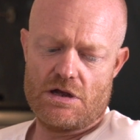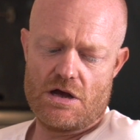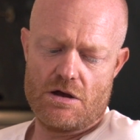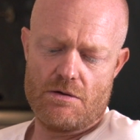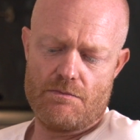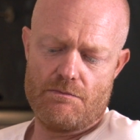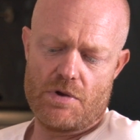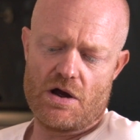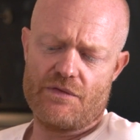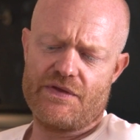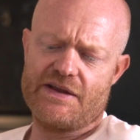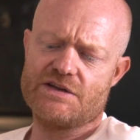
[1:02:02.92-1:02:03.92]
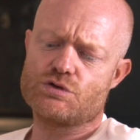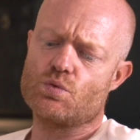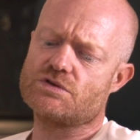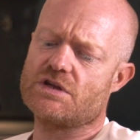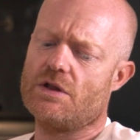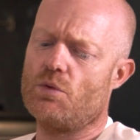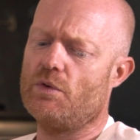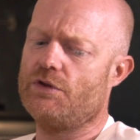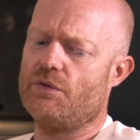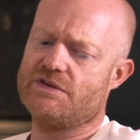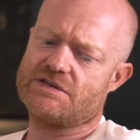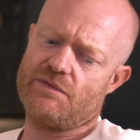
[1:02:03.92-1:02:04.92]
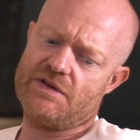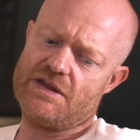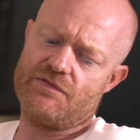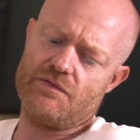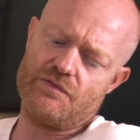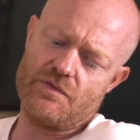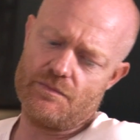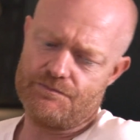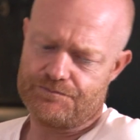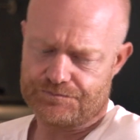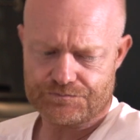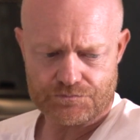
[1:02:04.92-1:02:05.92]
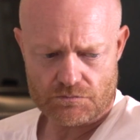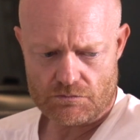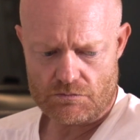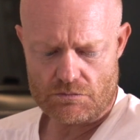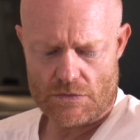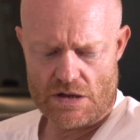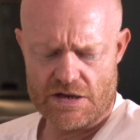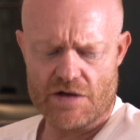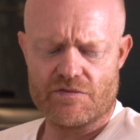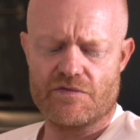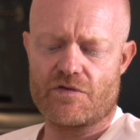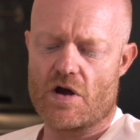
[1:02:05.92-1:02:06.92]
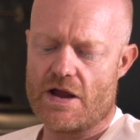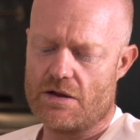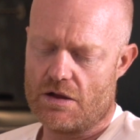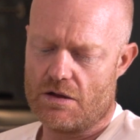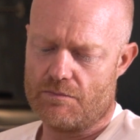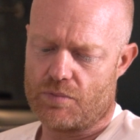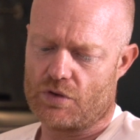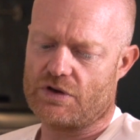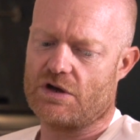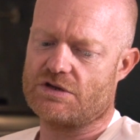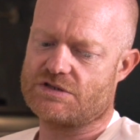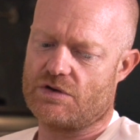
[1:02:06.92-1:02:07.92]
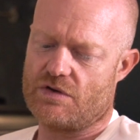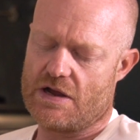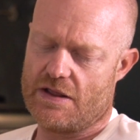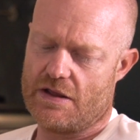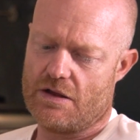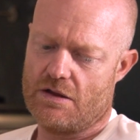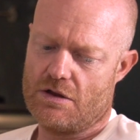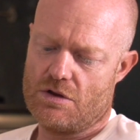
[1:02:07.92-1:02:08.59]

But I think it's also that we're doing something different from the other fight podcasts that are out there,